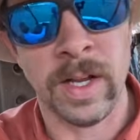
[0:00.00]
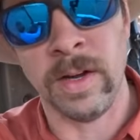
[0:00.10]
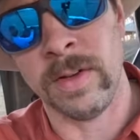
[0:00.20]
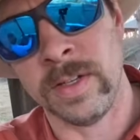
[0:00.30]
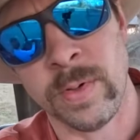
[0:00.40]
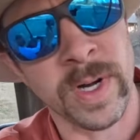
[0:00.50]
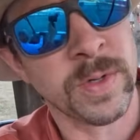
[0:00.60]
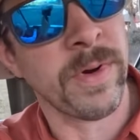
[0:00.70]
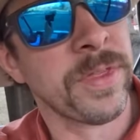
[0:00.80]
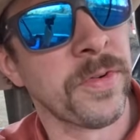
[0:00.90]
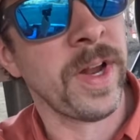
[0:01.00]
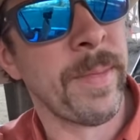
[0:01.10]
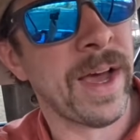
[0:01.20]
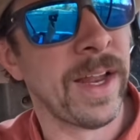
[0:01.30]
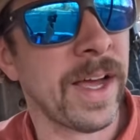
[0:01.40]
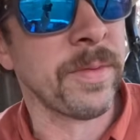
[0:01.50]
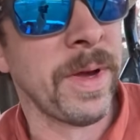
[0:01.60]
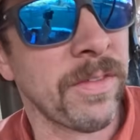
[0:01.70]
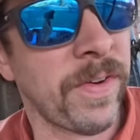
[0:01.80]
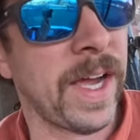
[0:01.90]
know, in 2023, am I allowed to
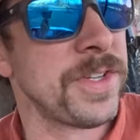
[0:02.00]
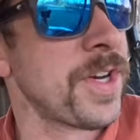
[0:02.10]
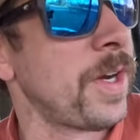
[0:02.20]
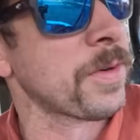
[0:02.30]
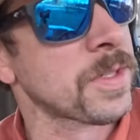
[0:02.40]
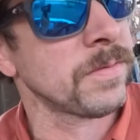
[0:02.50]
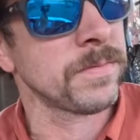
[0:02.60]
make fat jokes?